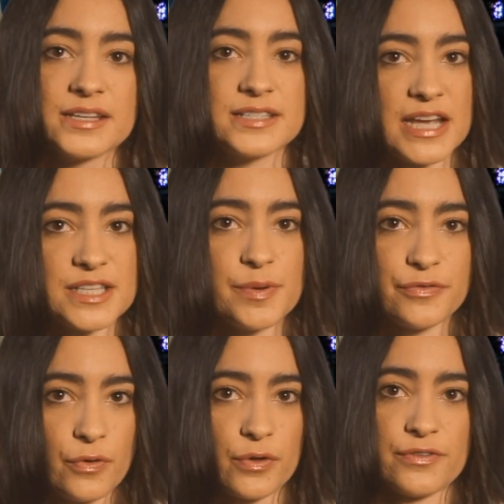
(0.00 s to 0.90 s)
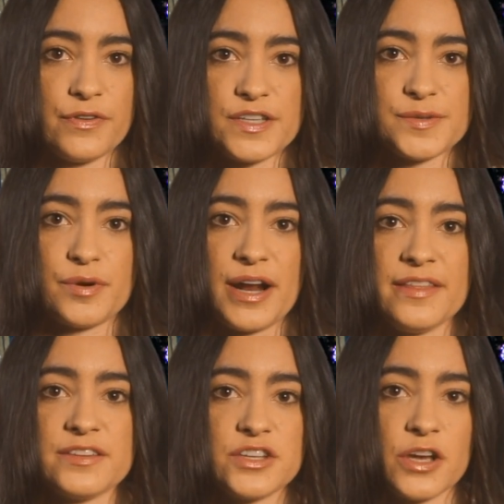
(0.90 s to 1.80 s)
Days before the first prayer,
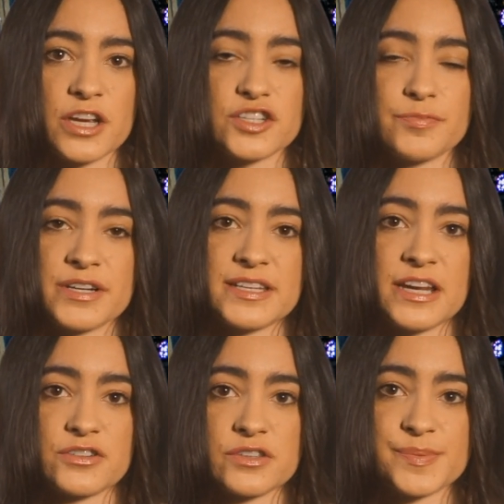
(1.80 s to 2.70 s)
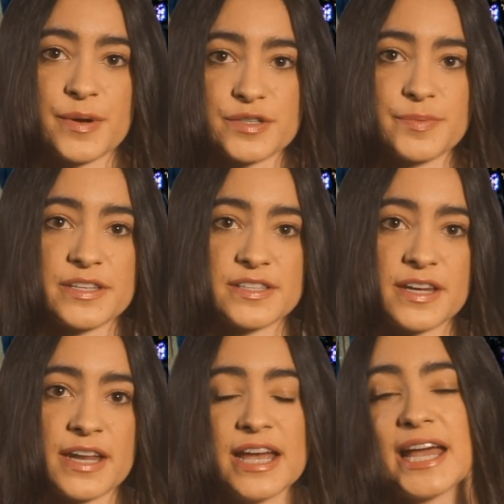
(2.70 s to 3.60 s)
the Turkish presidential spokesperson